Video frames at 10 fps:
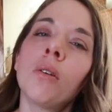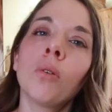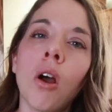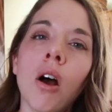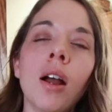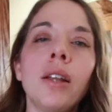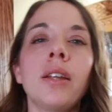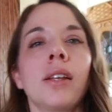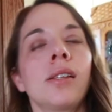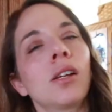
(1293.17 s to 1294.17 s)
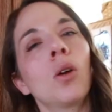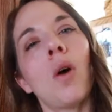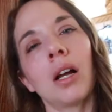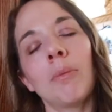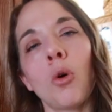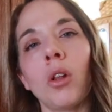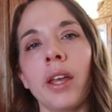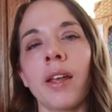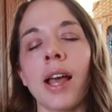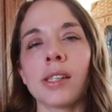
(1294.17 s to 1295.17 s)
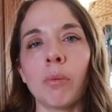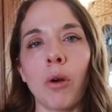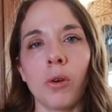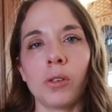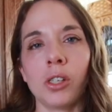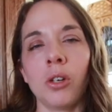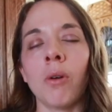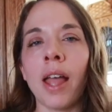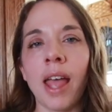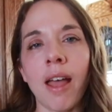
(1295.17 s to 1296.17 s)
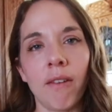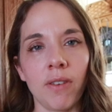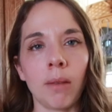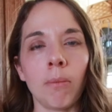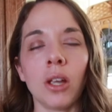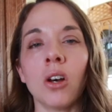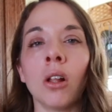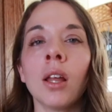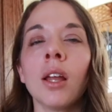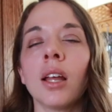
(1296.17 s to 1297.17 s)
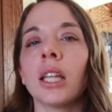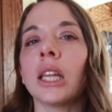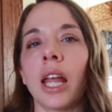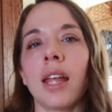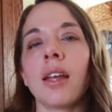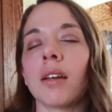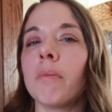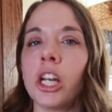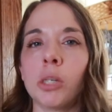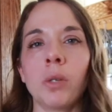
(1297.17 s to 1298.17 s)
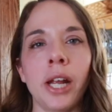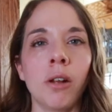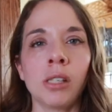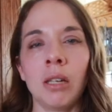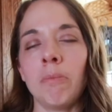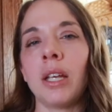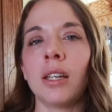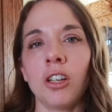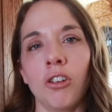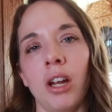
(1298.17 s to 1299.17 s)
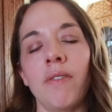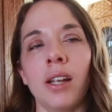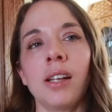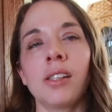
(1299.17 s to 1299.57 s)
raw onions and guacamole as opposed to a heavy meal like mashed potatoes and meat and gravy.